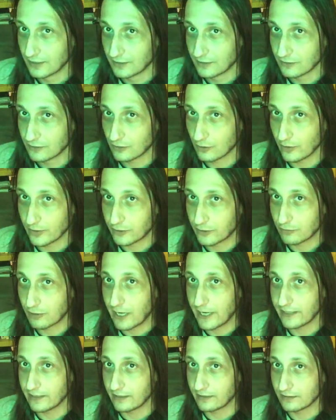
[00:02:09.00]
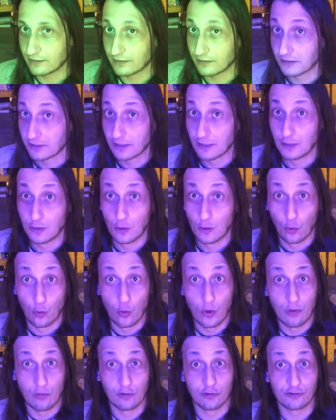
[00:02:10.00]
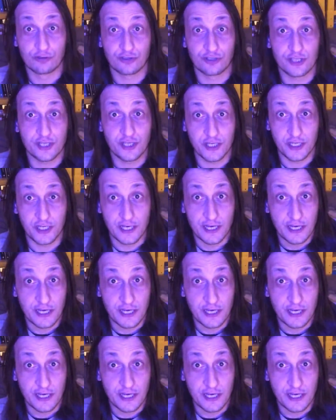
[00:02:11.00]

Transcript: So I tried it. We will see